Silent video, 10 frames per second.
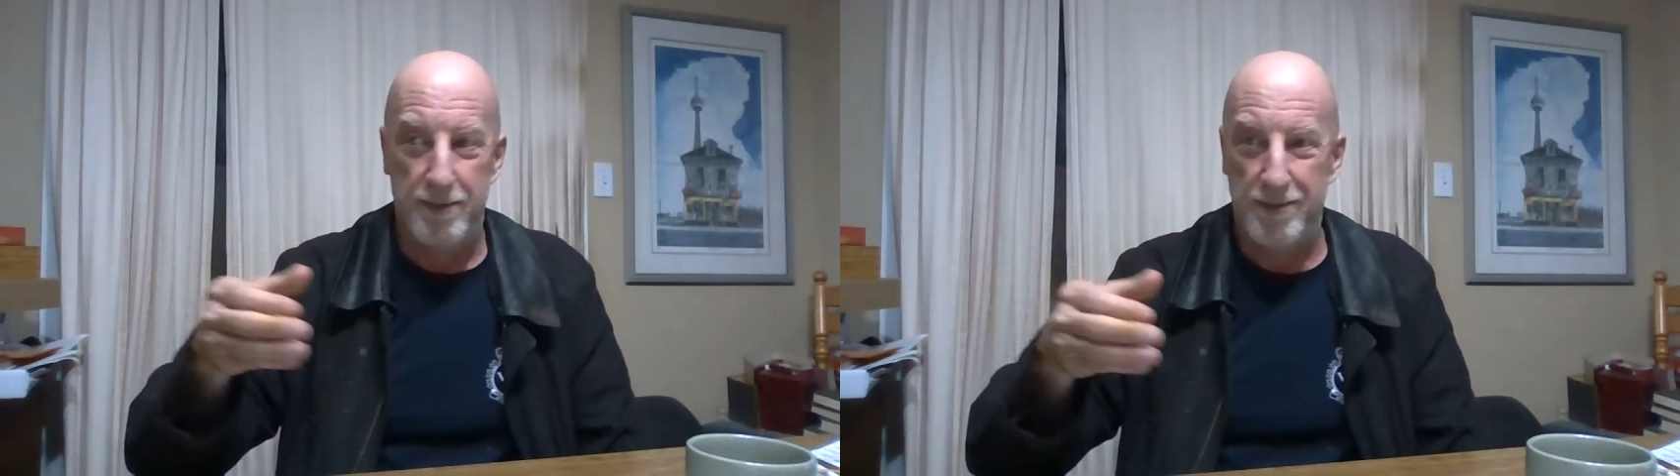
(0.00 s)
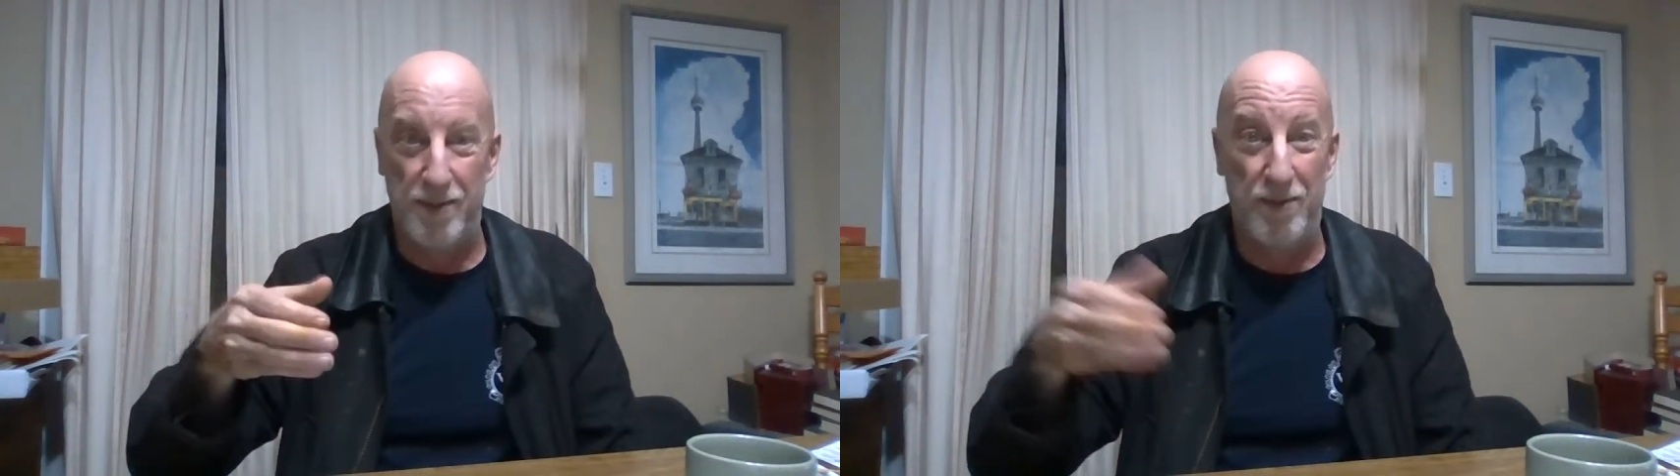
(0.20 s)

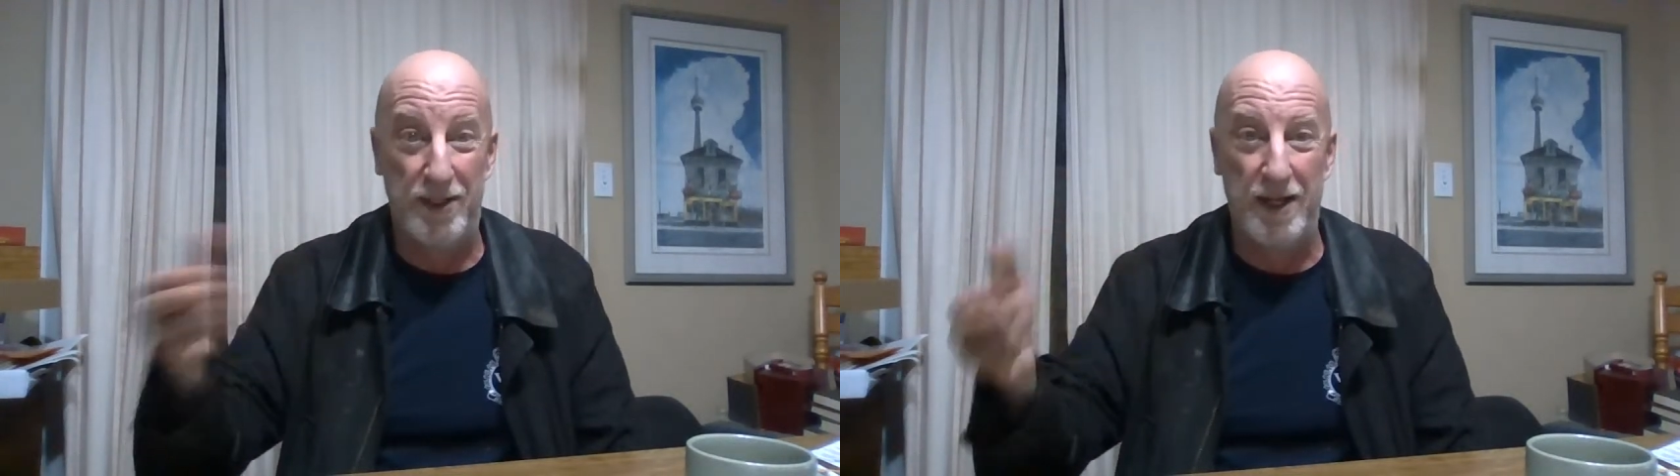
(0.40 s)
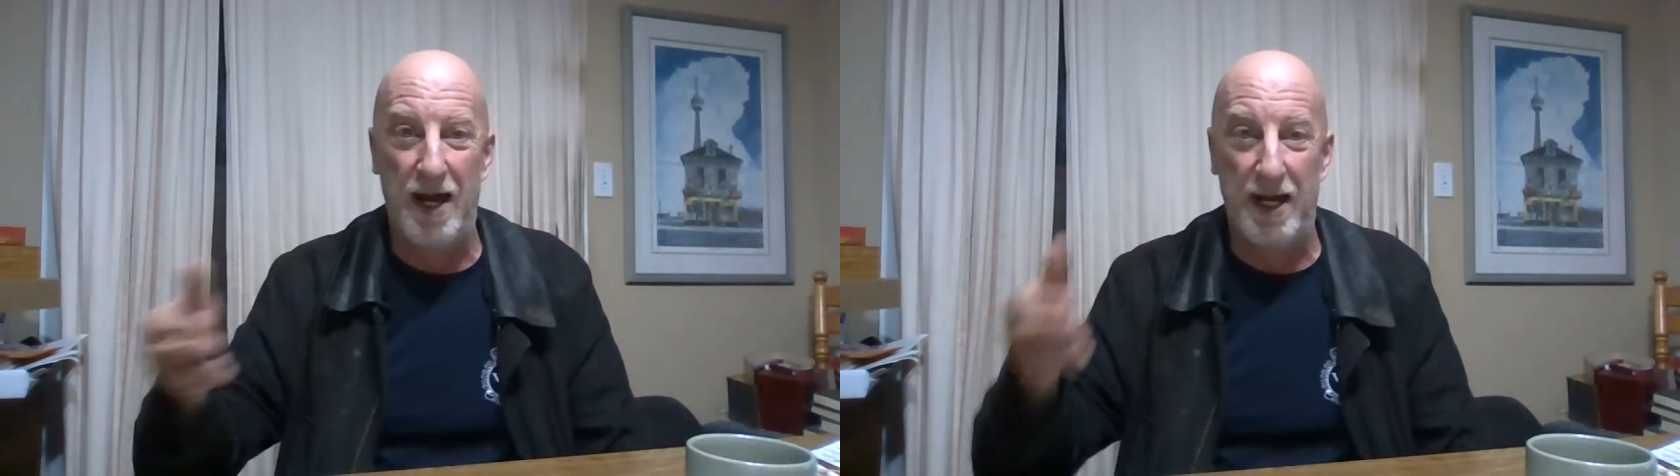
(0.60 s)

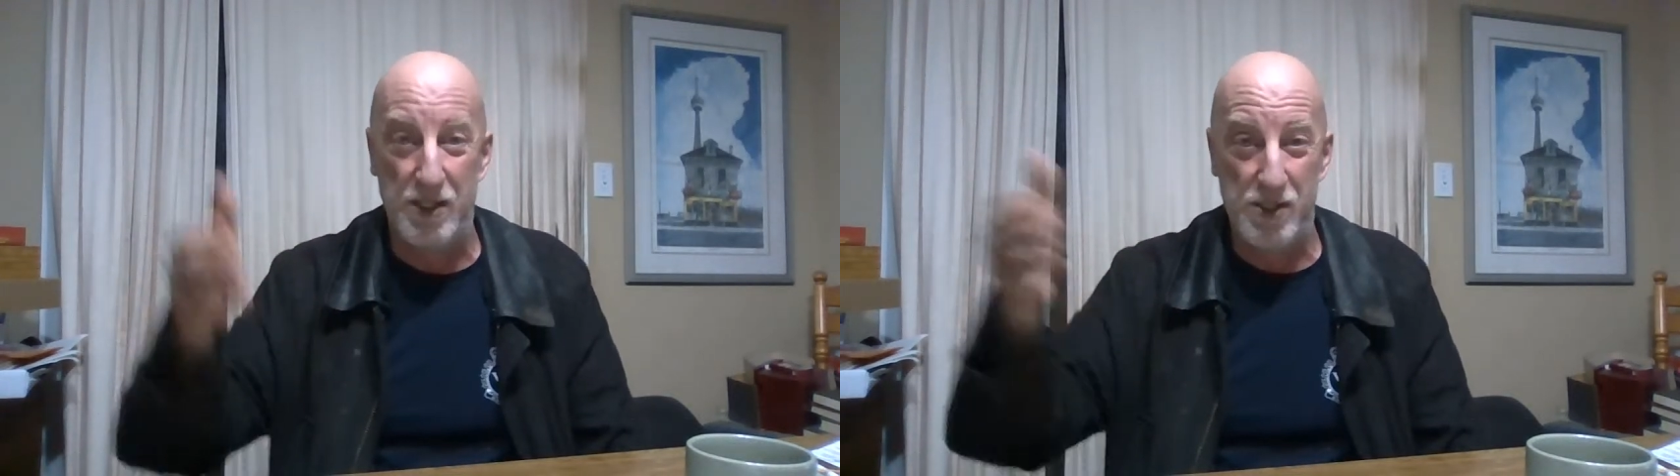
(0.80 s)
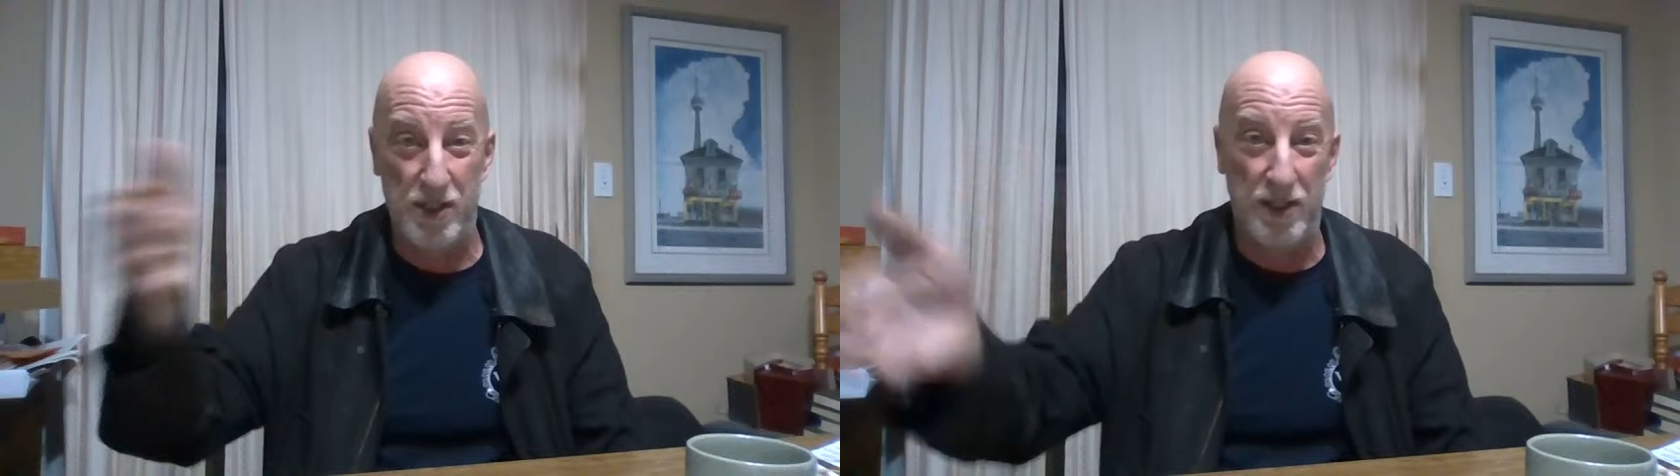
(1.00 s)
someone
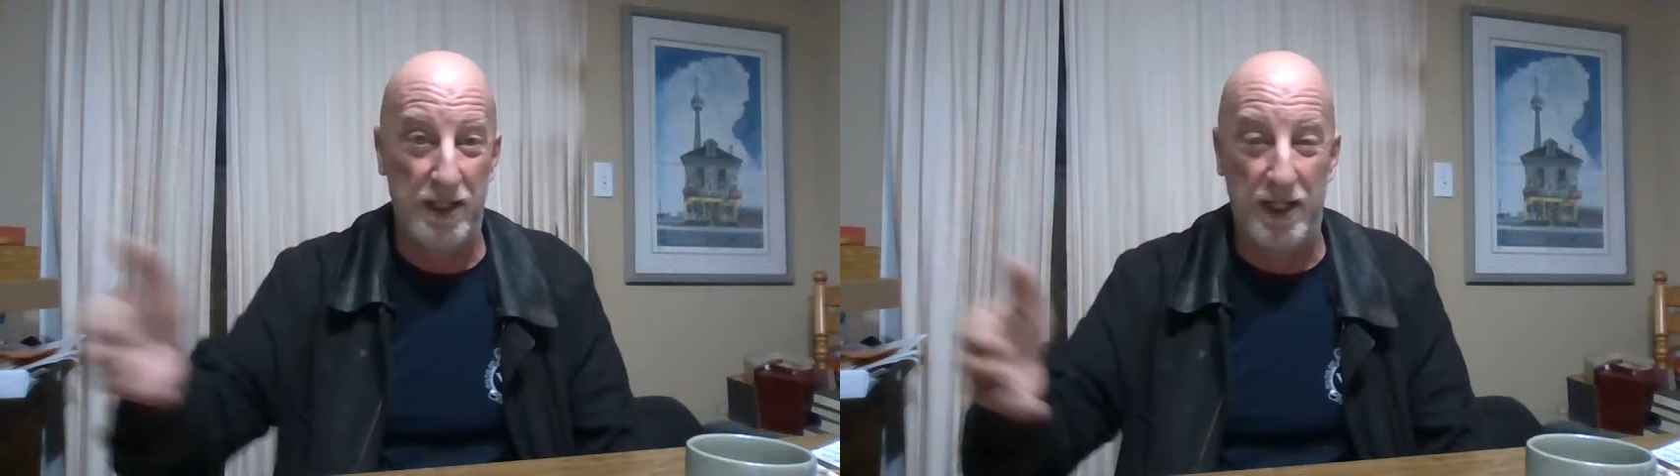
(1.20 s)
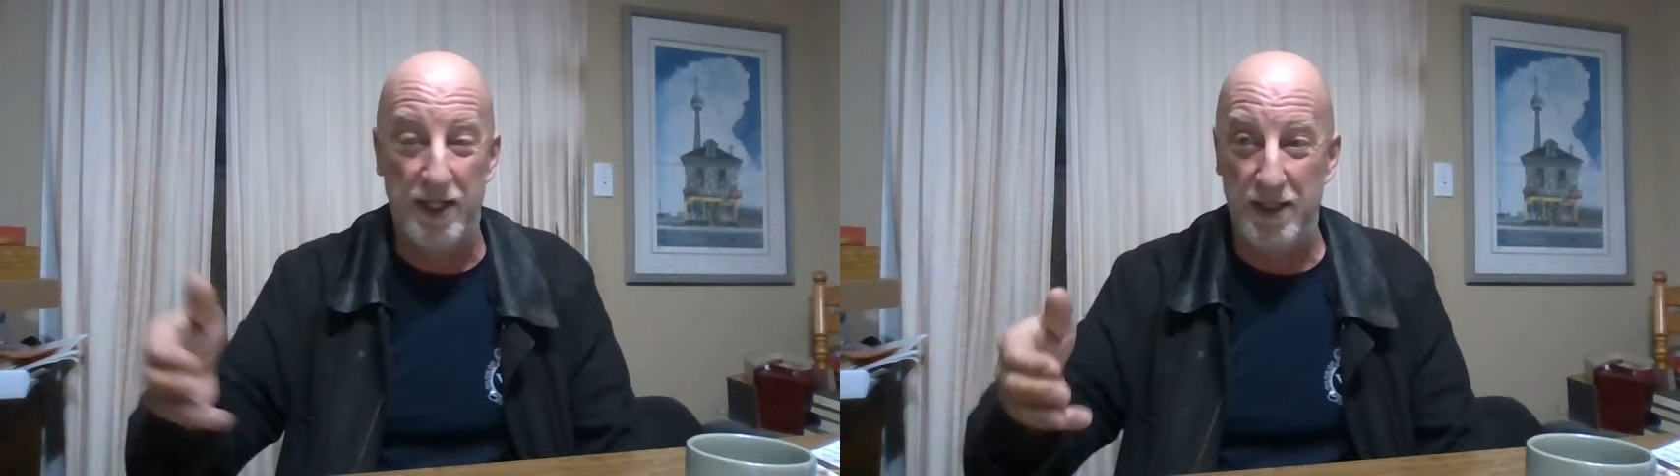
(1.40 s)
dies and they
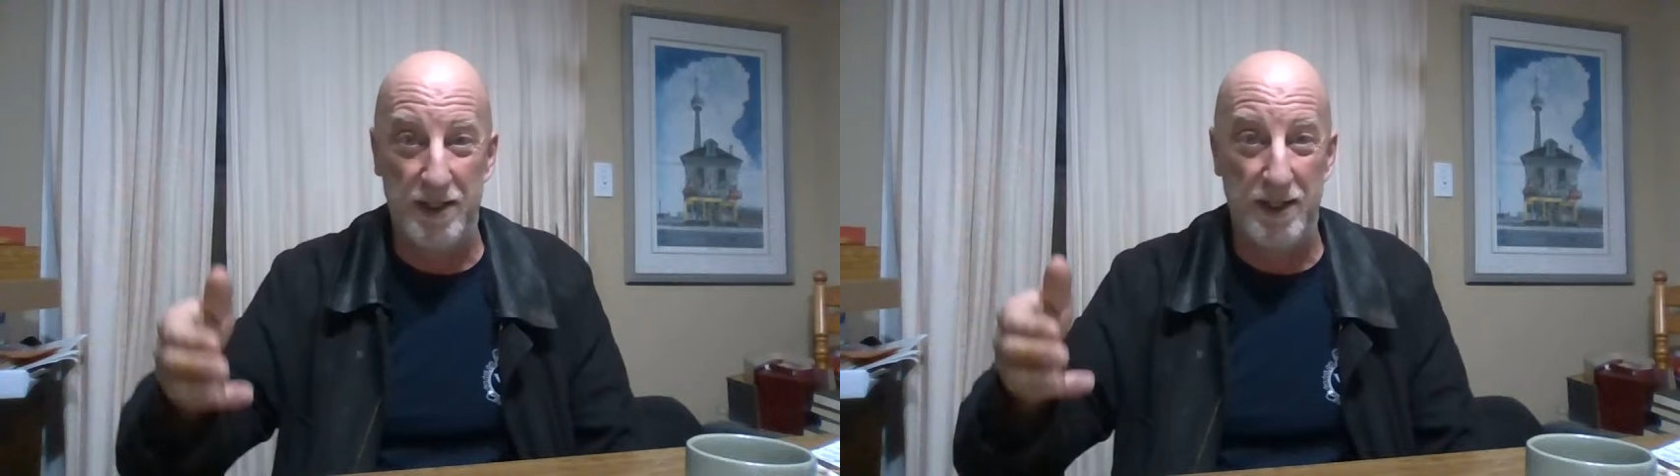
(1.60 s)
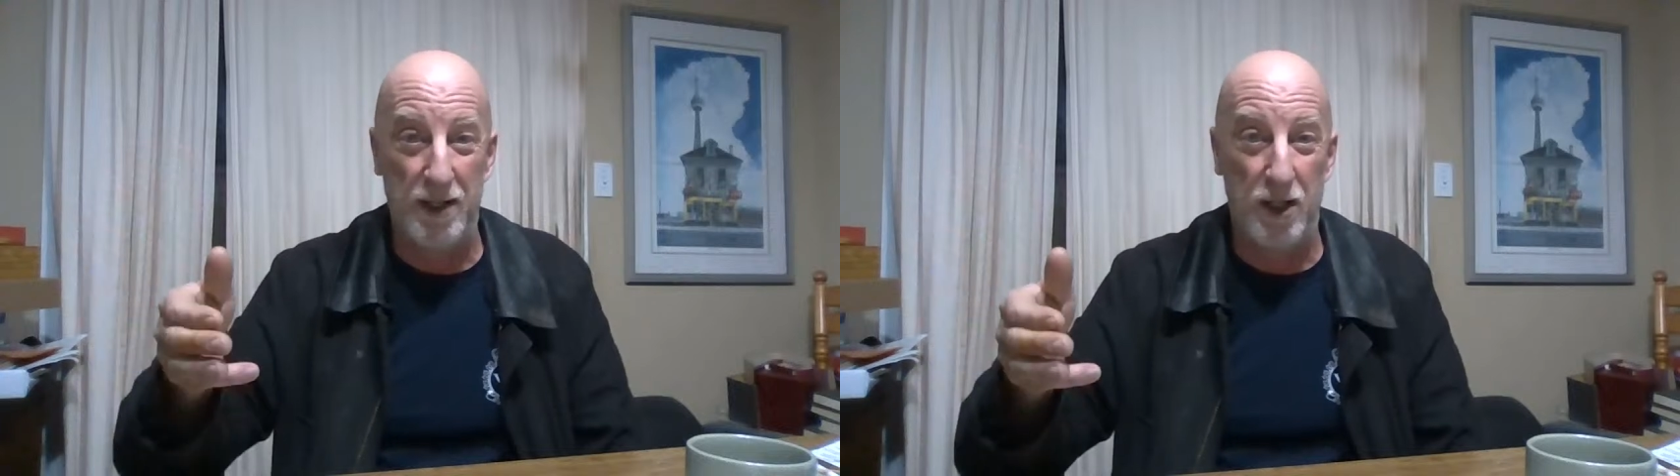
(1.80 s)
need,